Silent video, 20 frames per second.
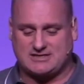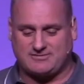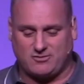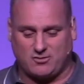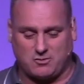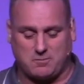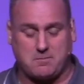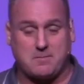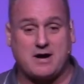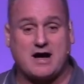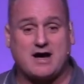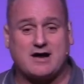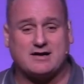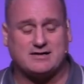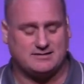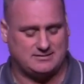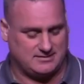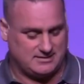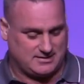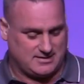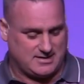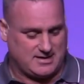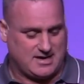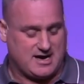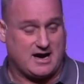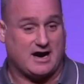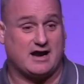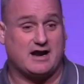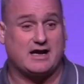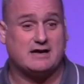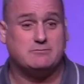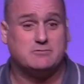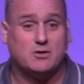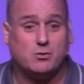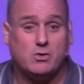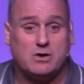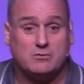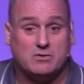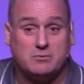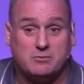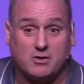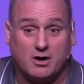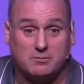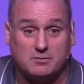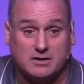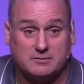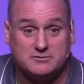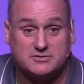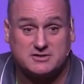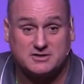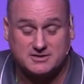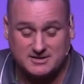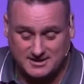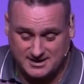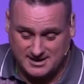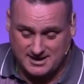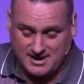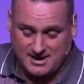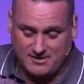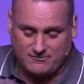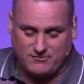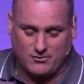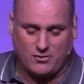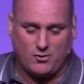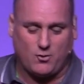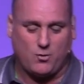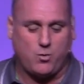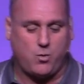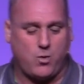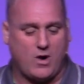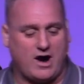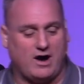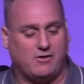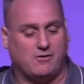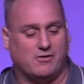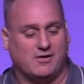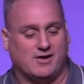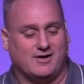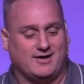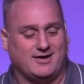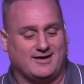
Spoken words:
I thought, man, and I'm the one with problems. Well,